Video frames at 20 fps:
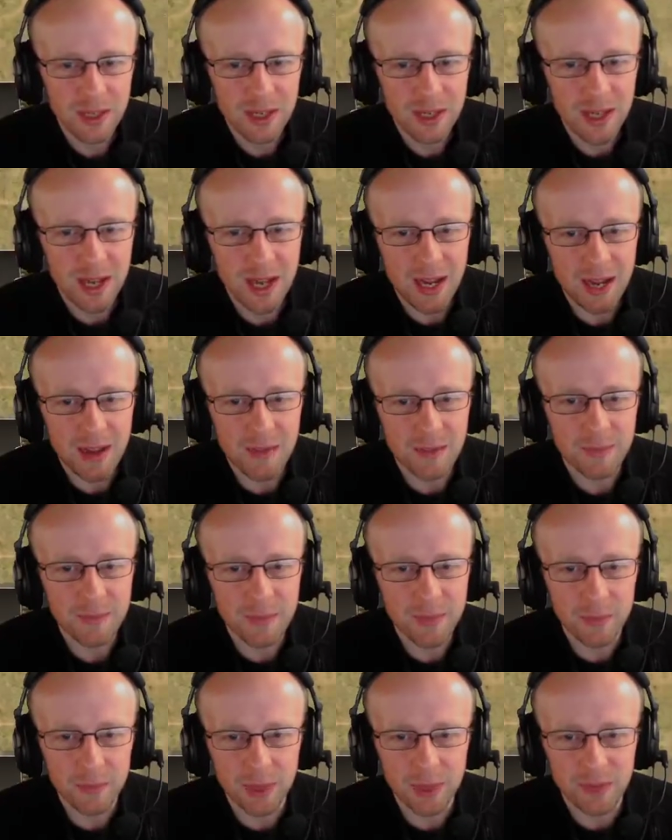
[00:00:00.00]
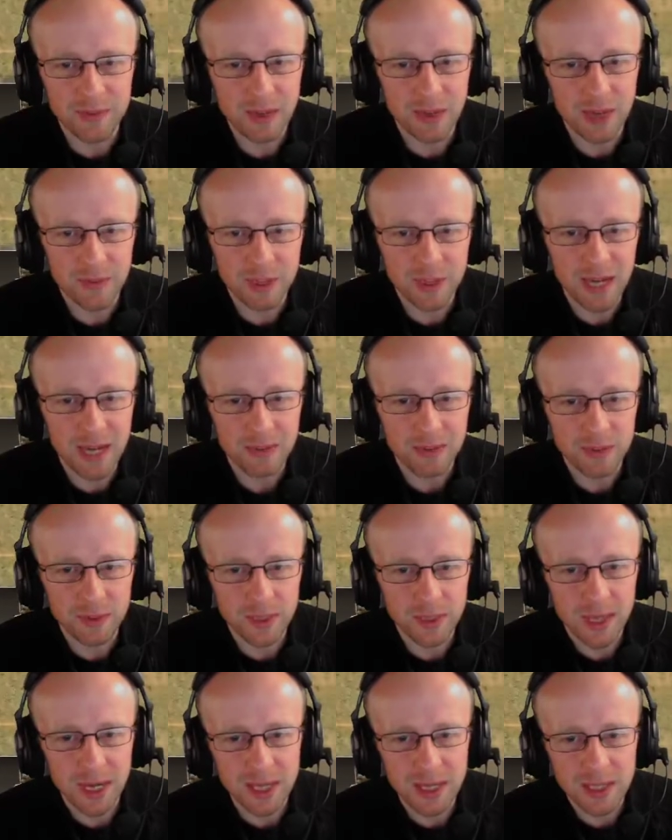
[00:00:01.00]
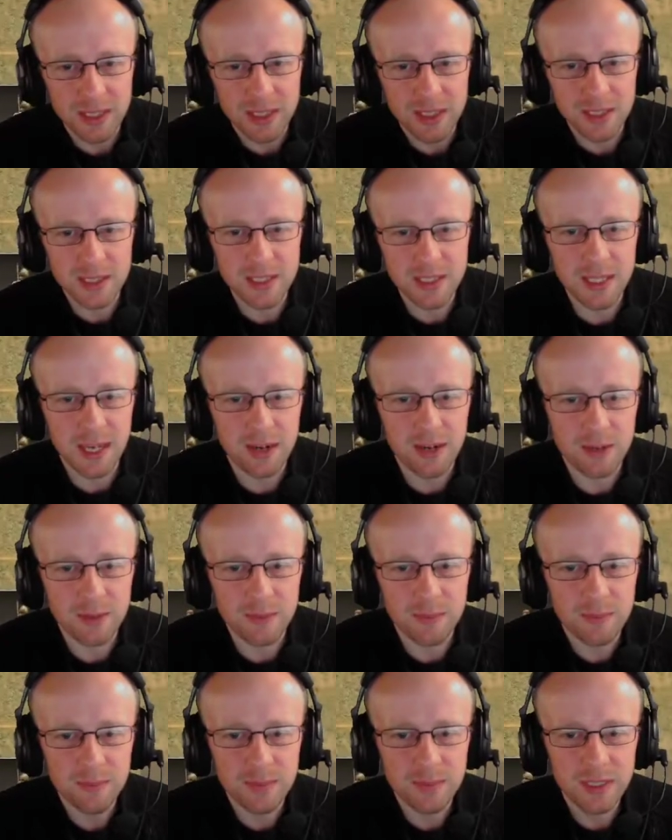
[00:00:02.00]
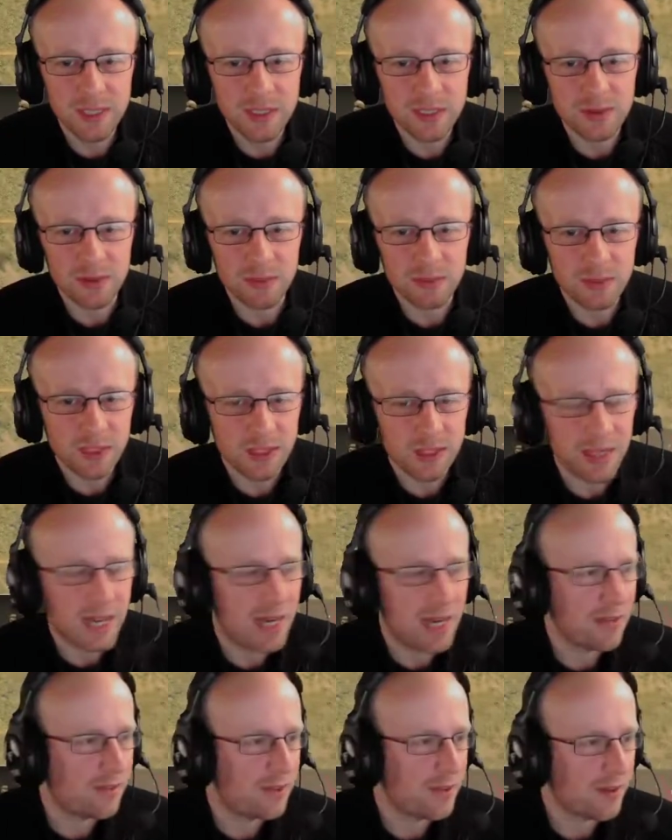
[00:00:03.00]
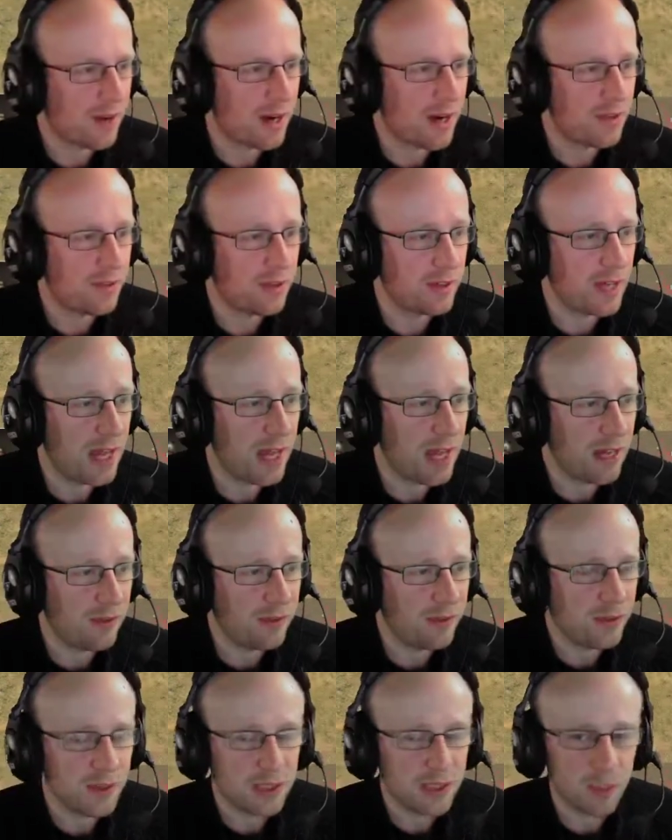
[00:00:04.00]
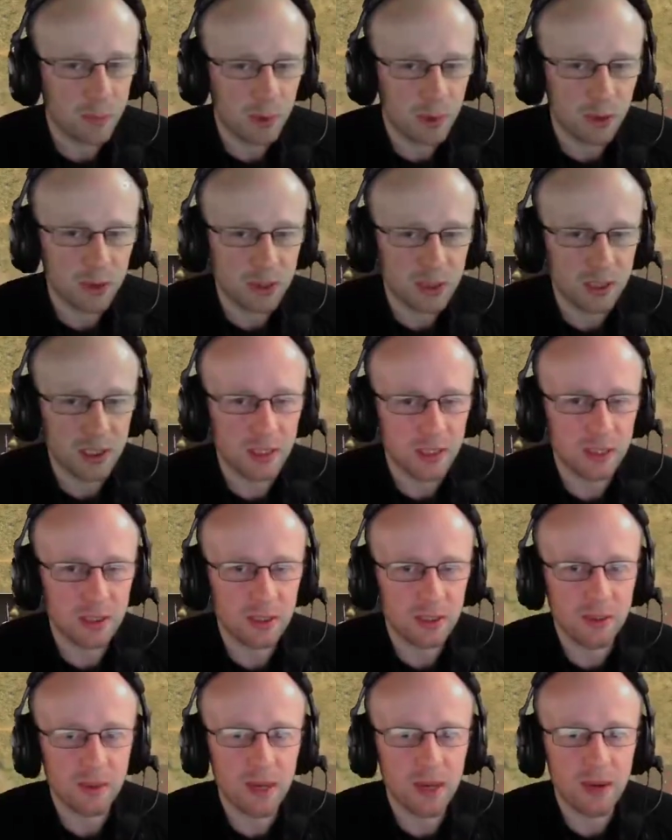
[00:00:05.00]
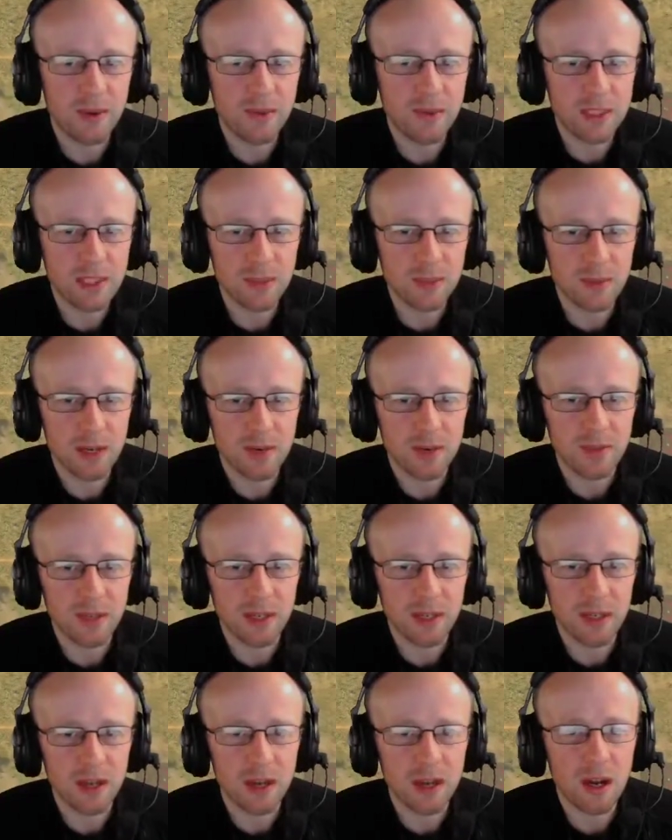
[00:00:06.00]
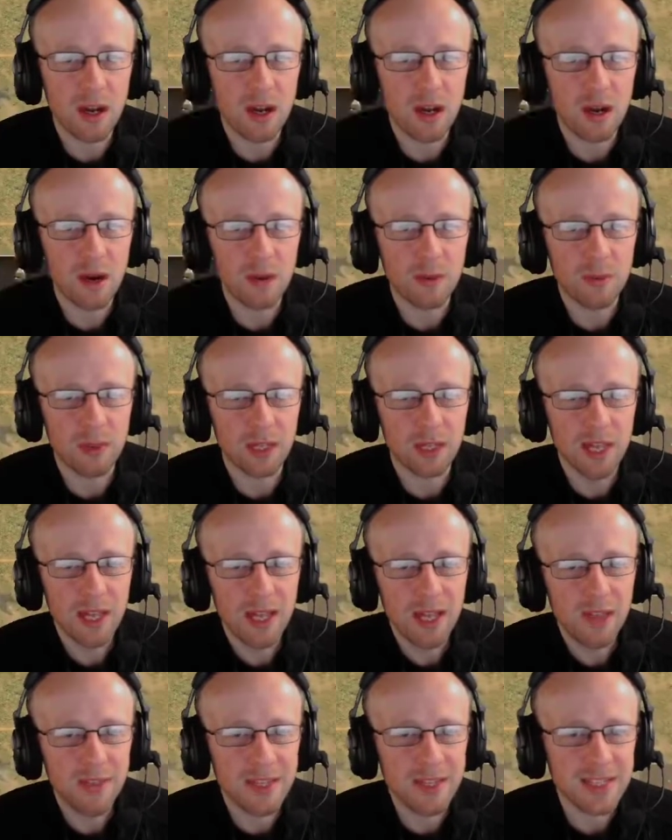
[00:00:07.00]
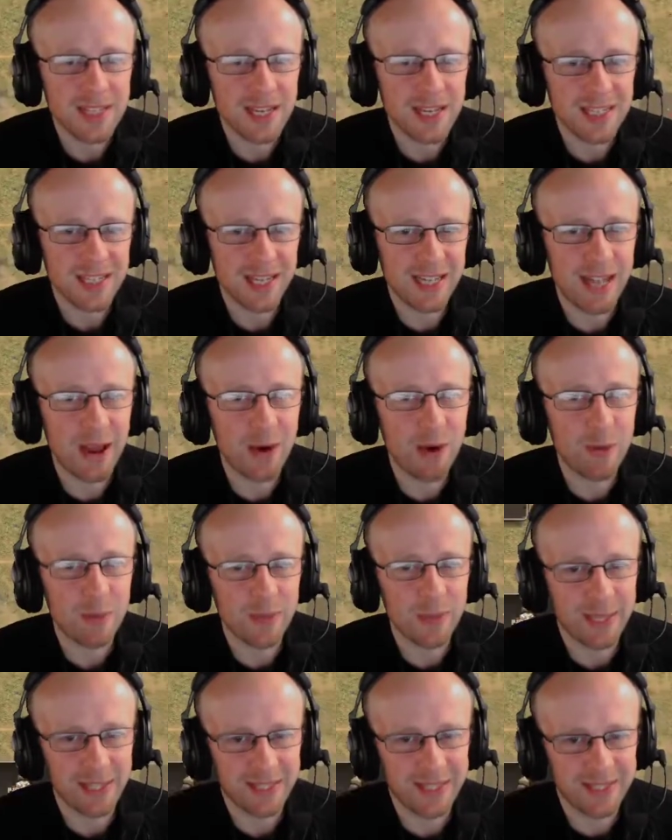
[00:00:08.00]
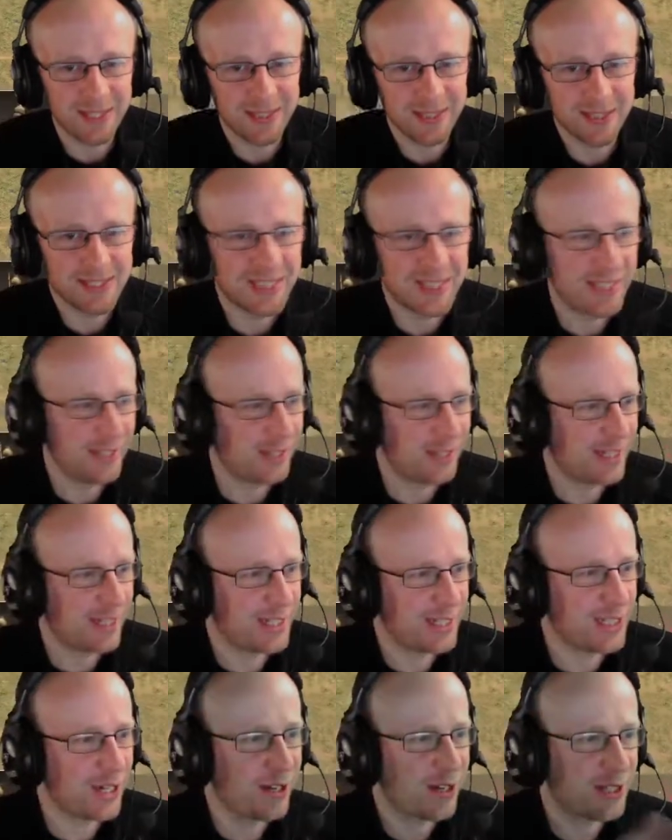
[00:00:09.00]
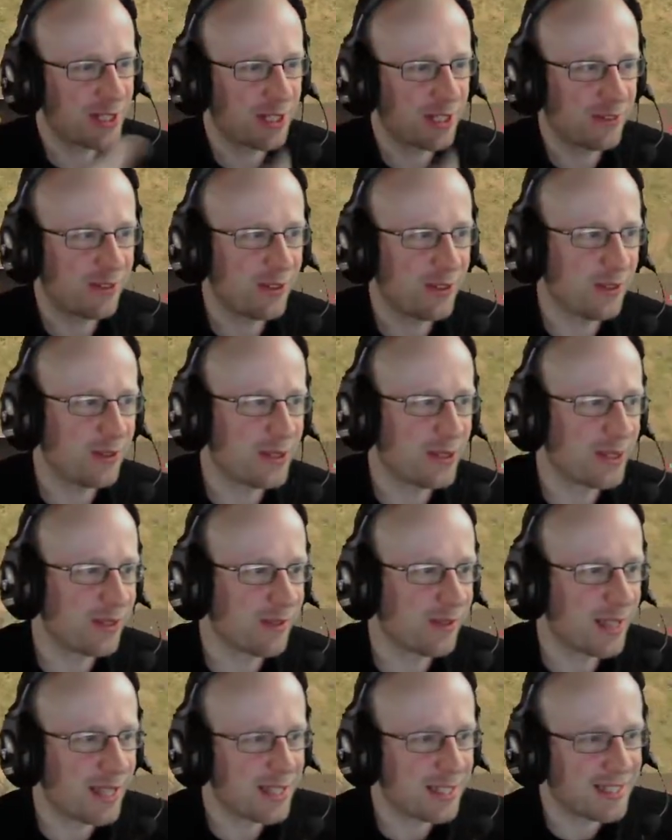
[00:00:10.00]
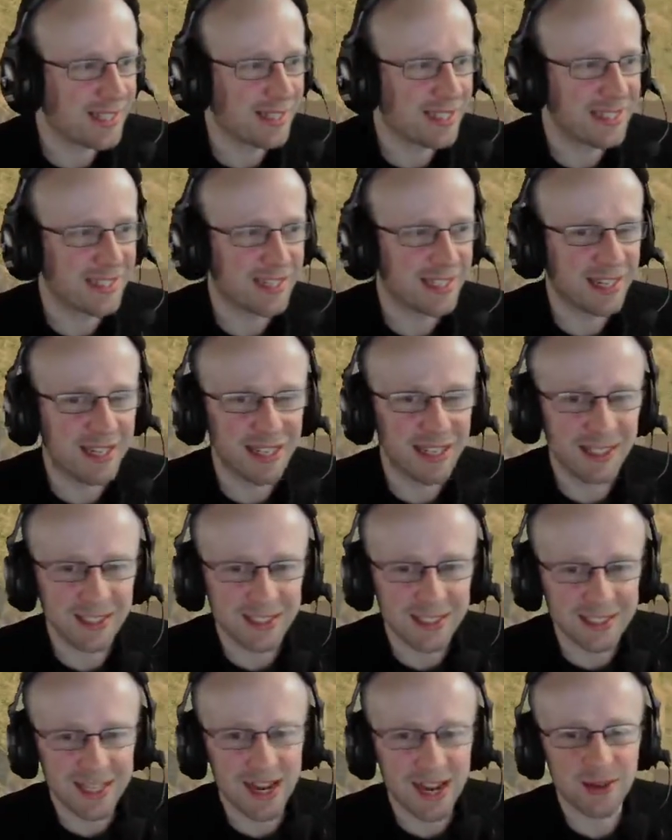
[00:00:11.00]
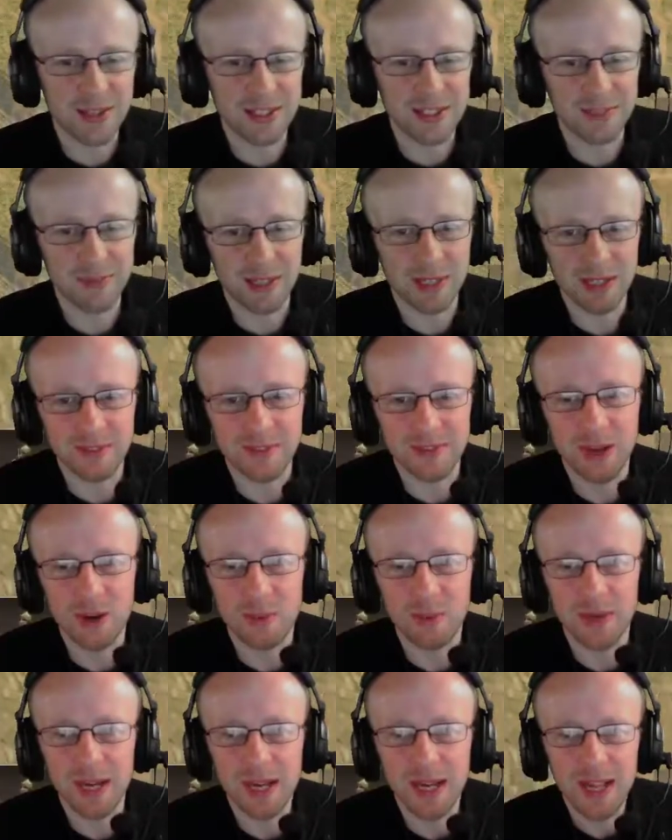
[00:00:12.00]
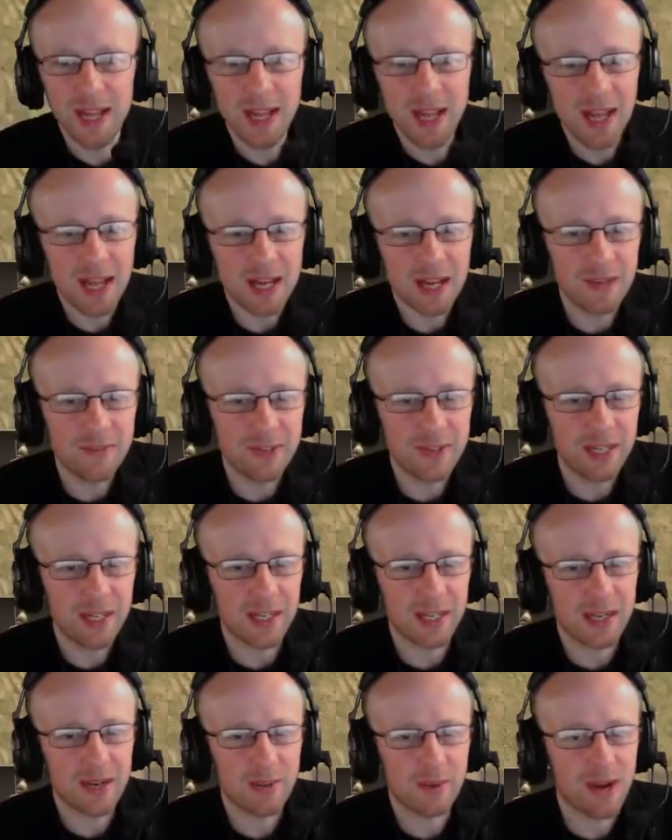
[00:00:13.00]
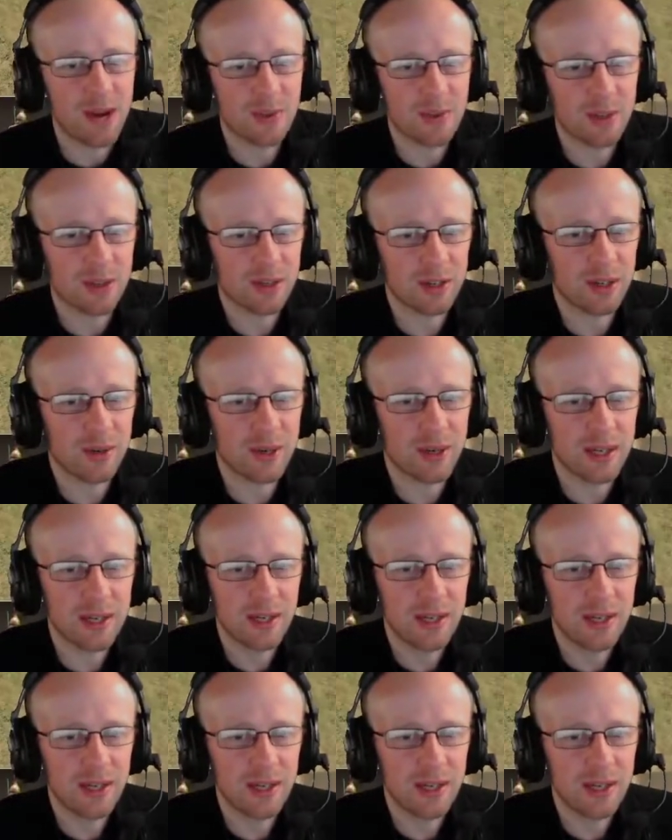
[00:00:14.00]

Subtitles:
But I feel I'm going to have to engage, sit on them, disrupted, elephant on elephant. Elephant supported can do well, and this is where I think, oh bugger. This actually helped me, to be honest, that unit charging forward on that centre line, because now it's in the middle of nowhere, and I'm thinking like, well, we've got to go in.